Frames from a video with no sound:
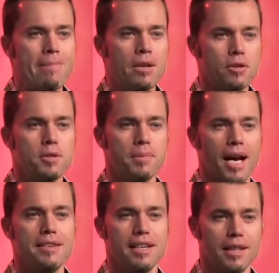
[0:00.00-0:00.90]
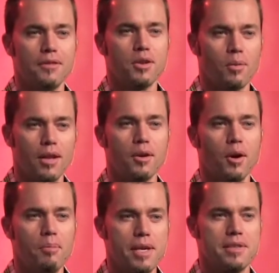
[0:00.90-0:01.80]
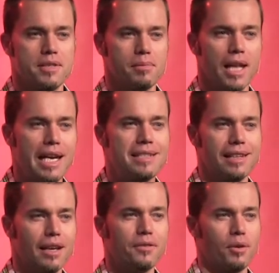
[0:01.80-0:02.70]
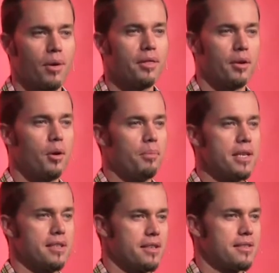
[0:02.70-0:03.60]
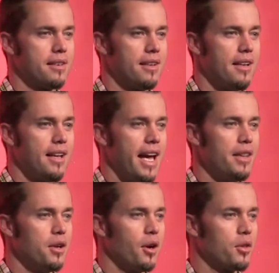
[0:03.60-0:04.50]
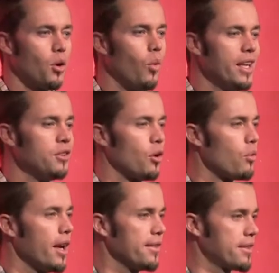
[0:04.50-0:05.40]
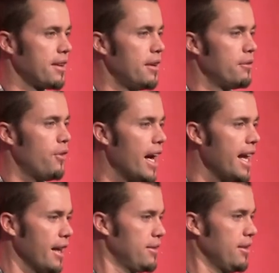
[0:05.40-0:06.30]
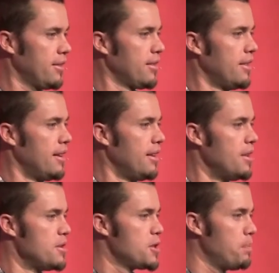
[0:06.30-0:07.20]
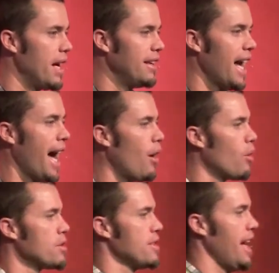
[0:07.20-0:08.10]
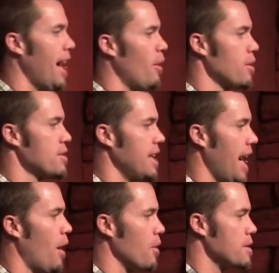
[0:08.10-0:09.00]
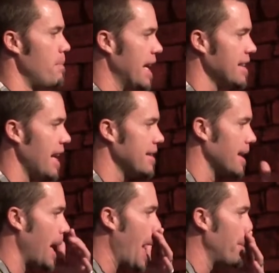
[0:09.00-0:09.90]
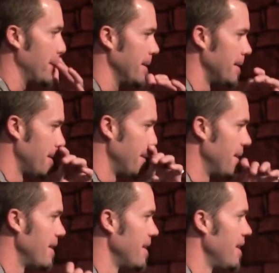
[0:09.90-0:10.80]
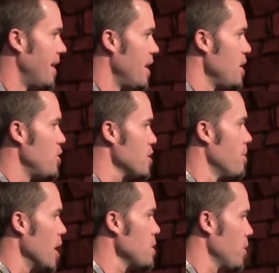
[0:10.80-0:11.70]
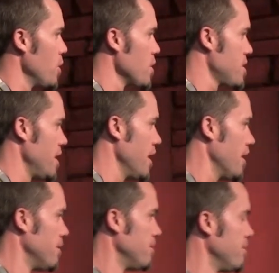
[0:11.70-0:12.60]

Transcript: There's some guys that love to run their own business, some ladies that love to run their own business, and they're, they're willing to risk finances spend hours and hours and hours making that thing happen. There's some entrepreneurs in here.